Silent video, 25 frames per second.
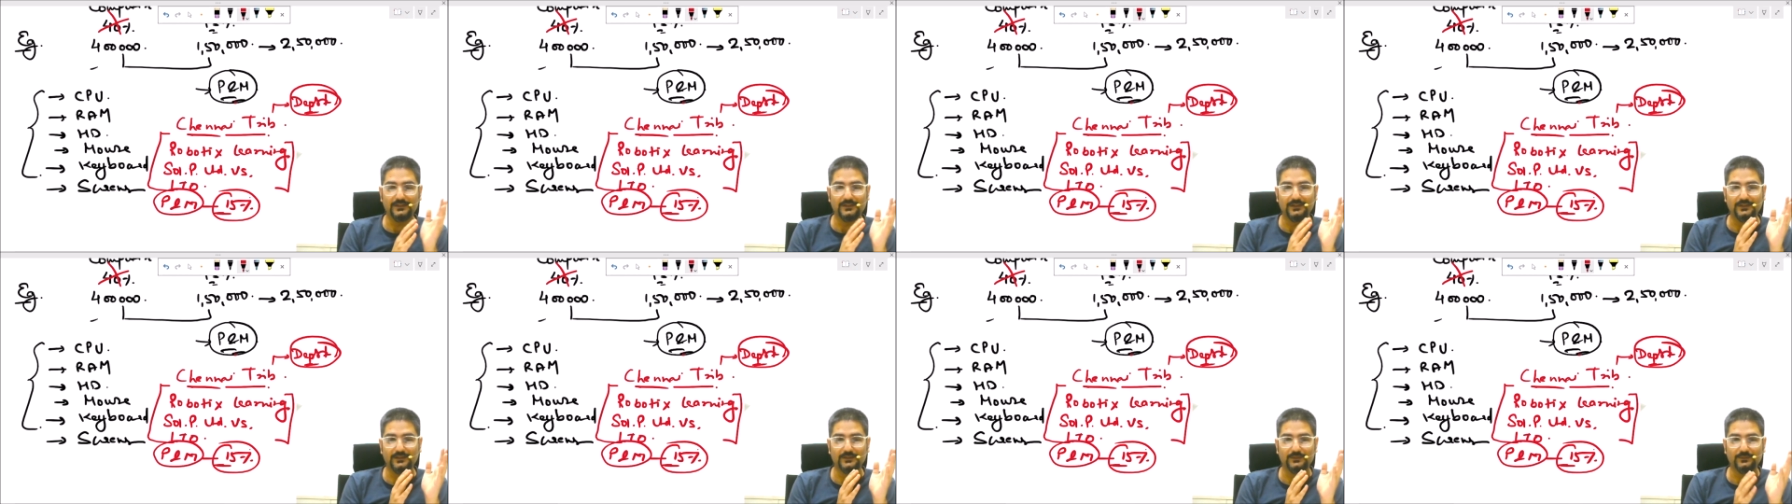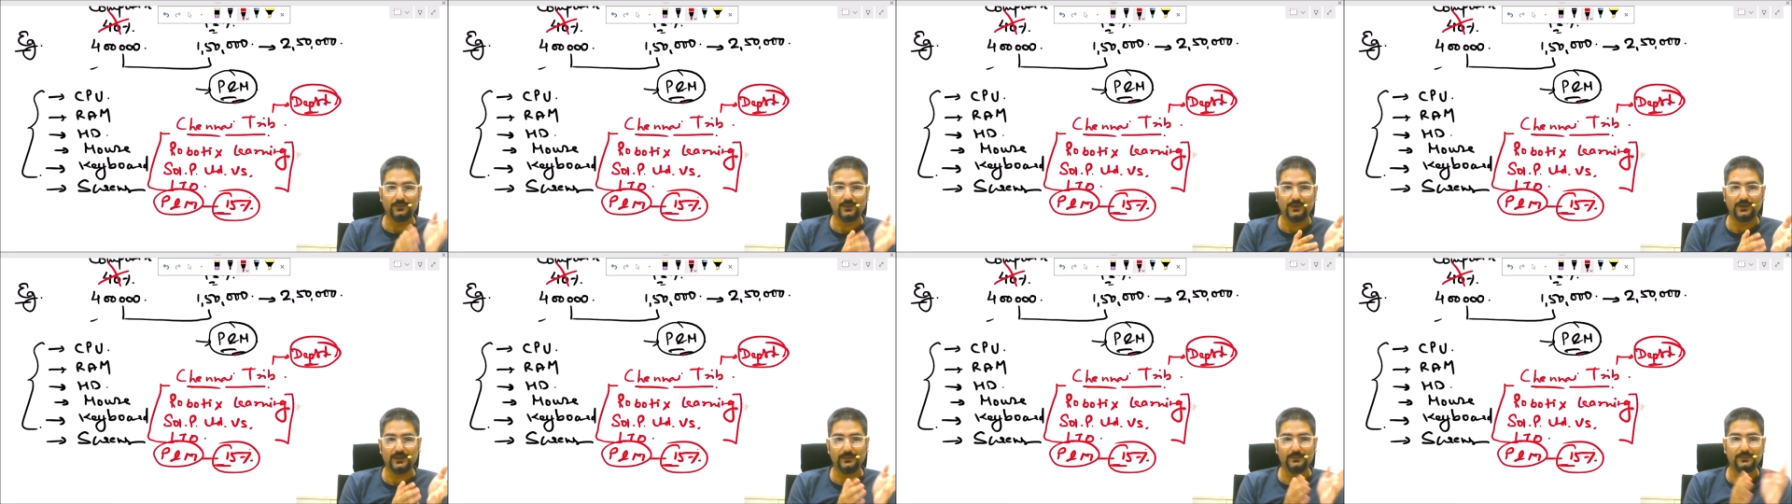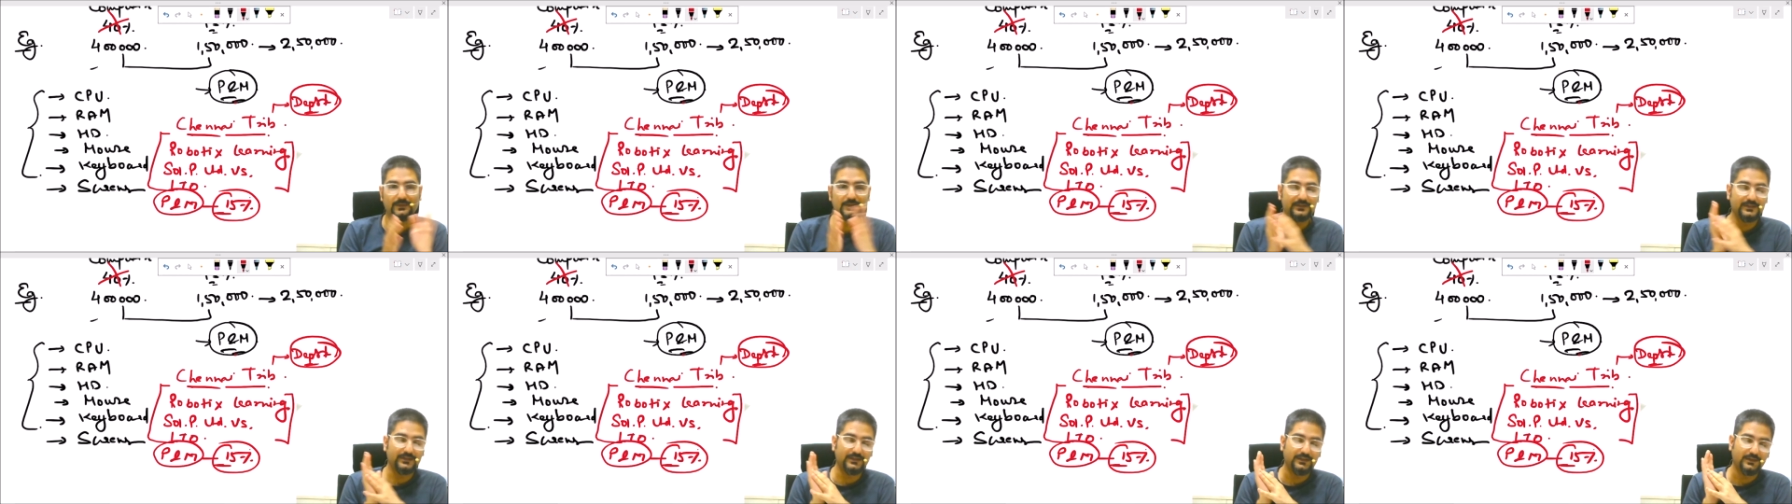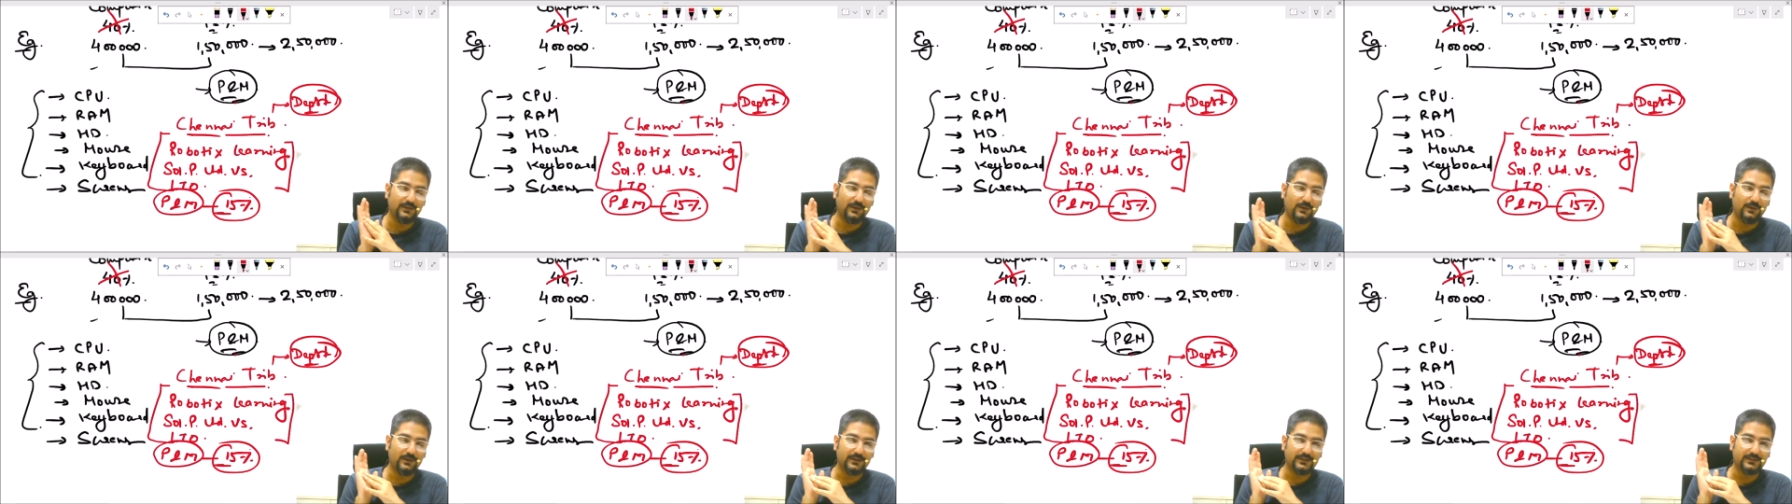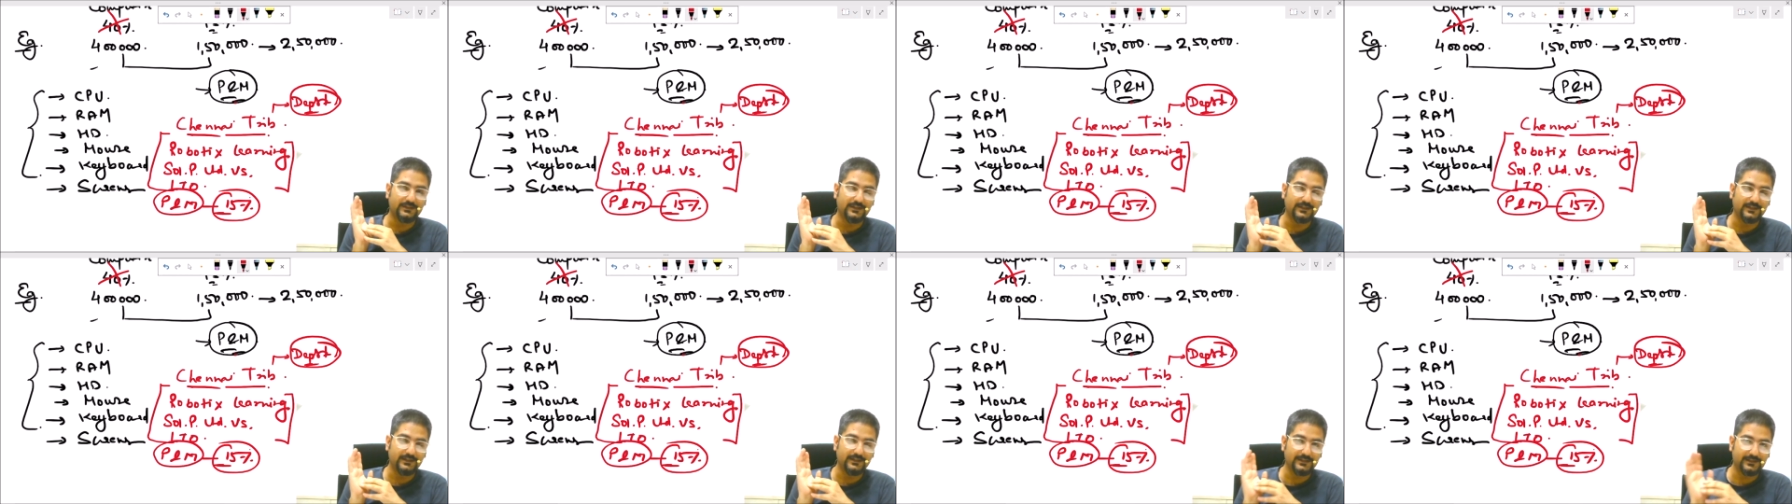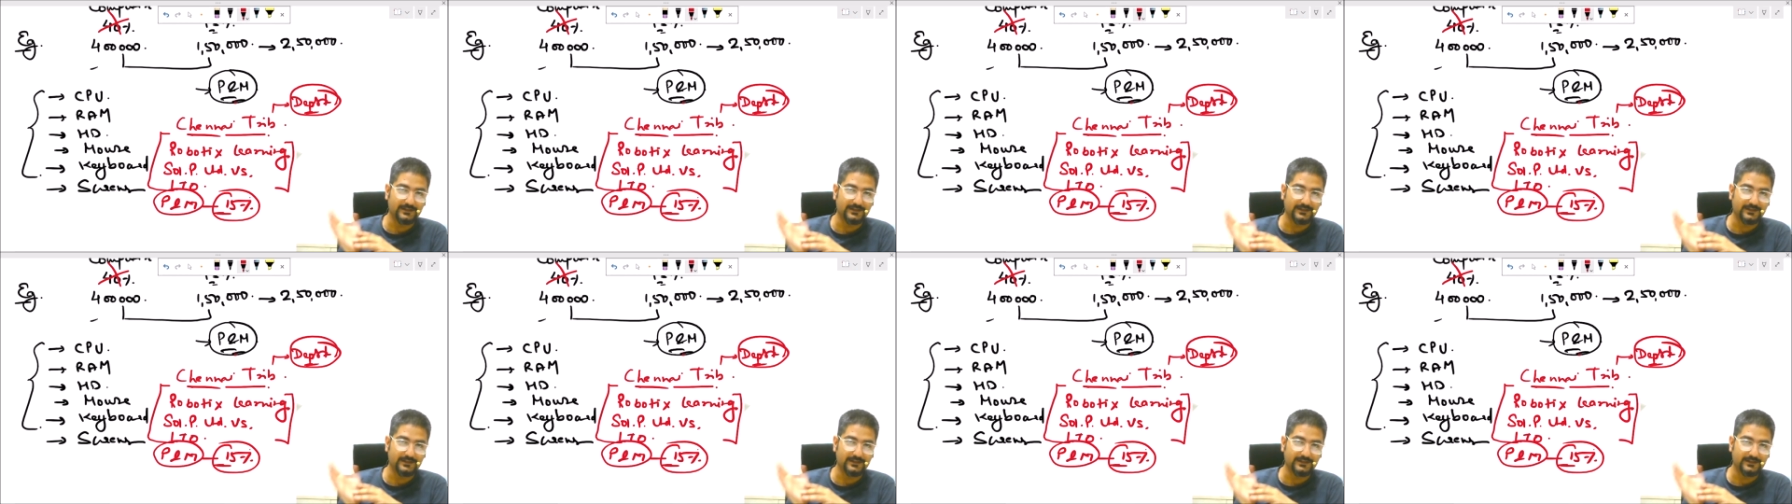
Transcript: either it is 40% or either it